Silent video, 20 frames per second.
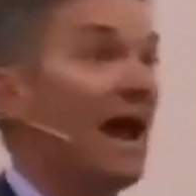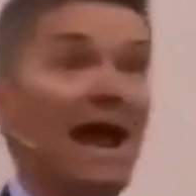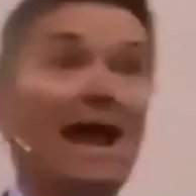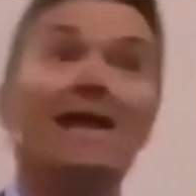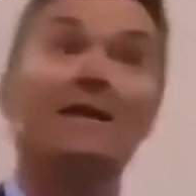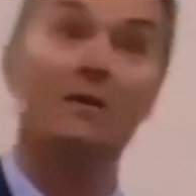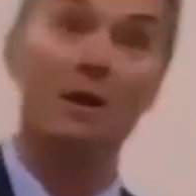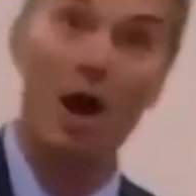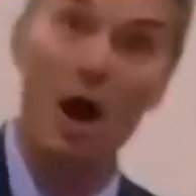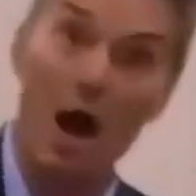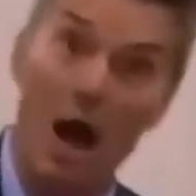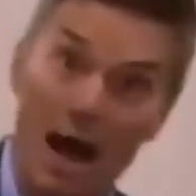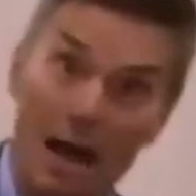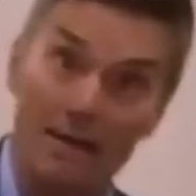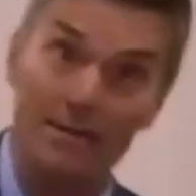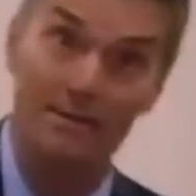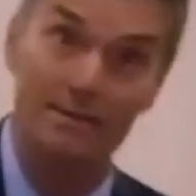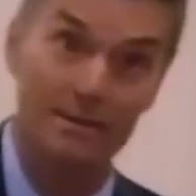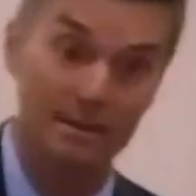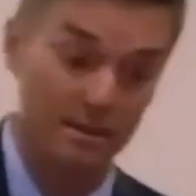a
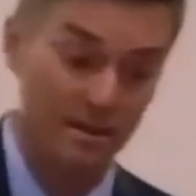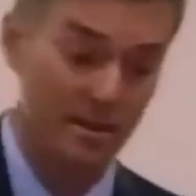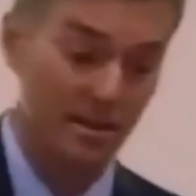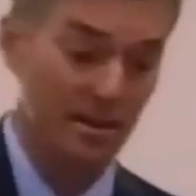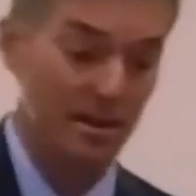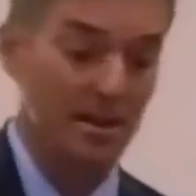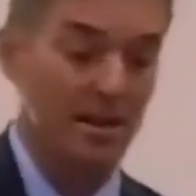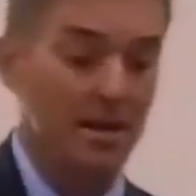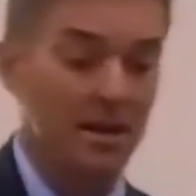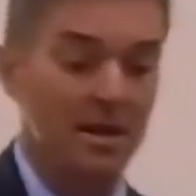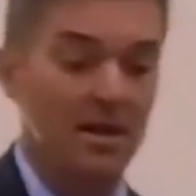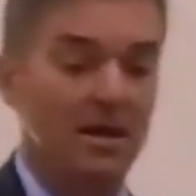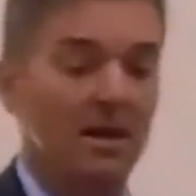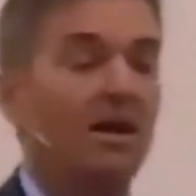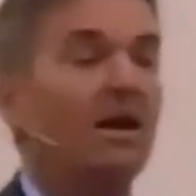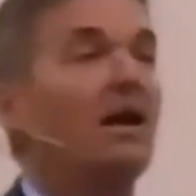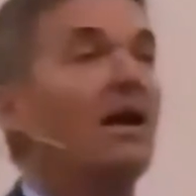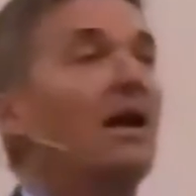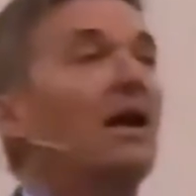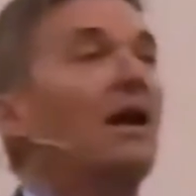lot.
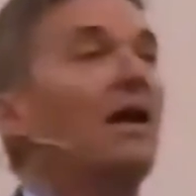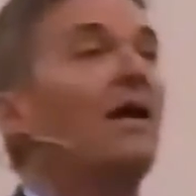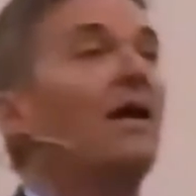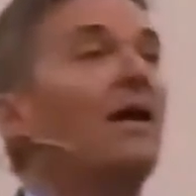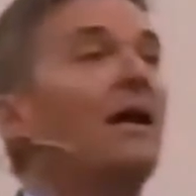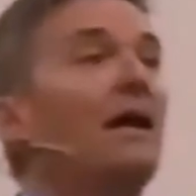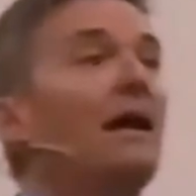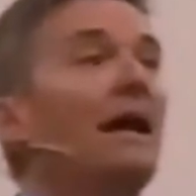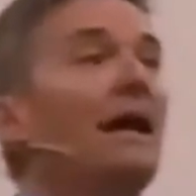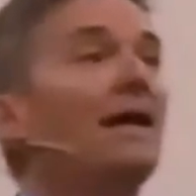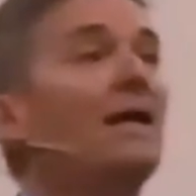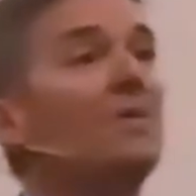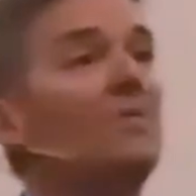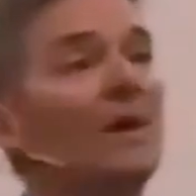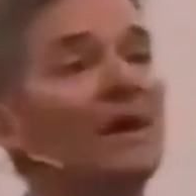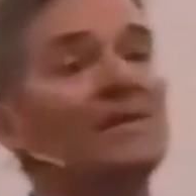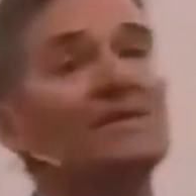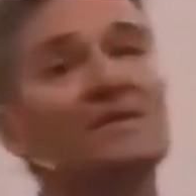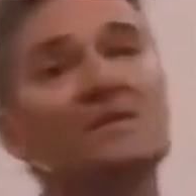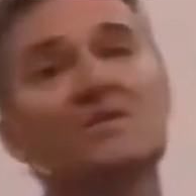And it
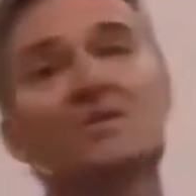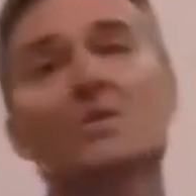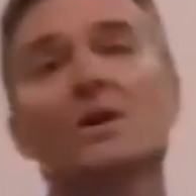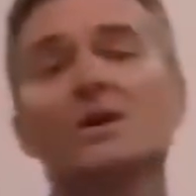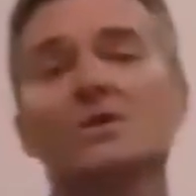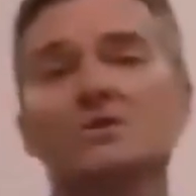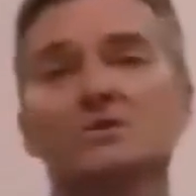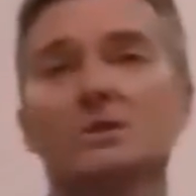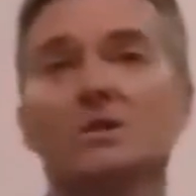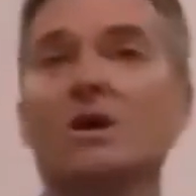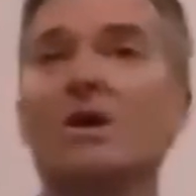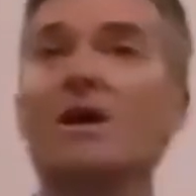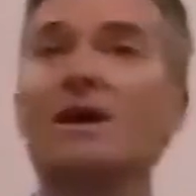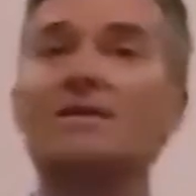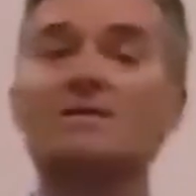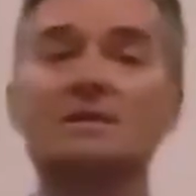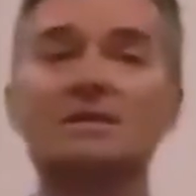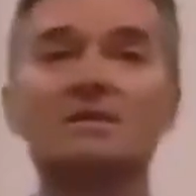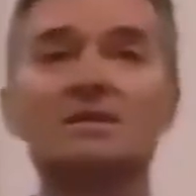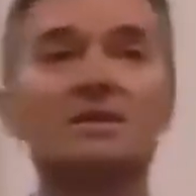begs this question. I'll
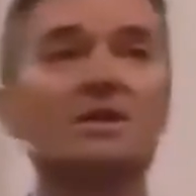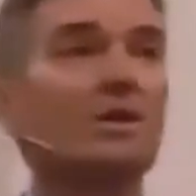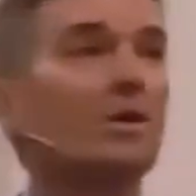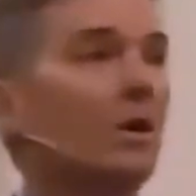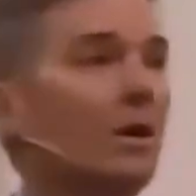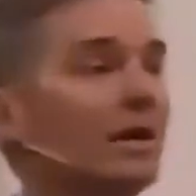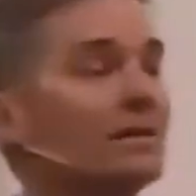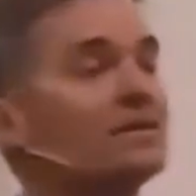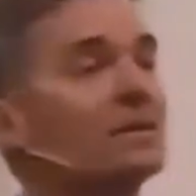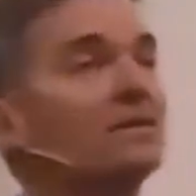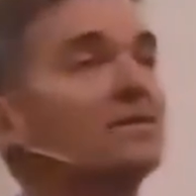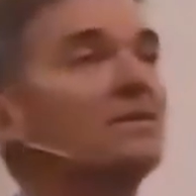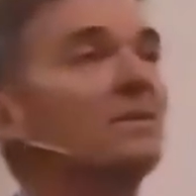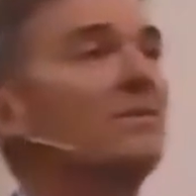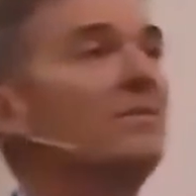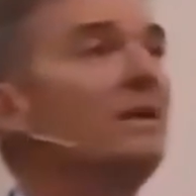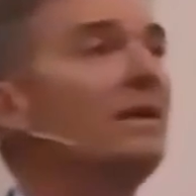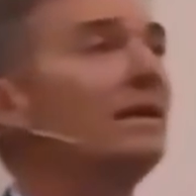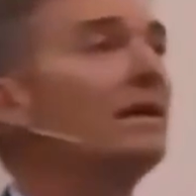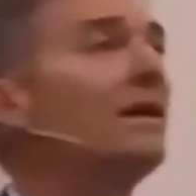ask it to you, I'll ask it to
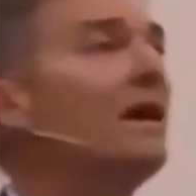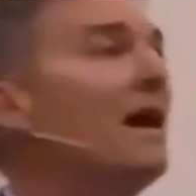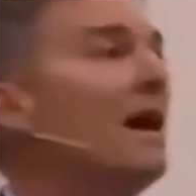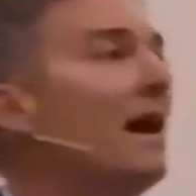me.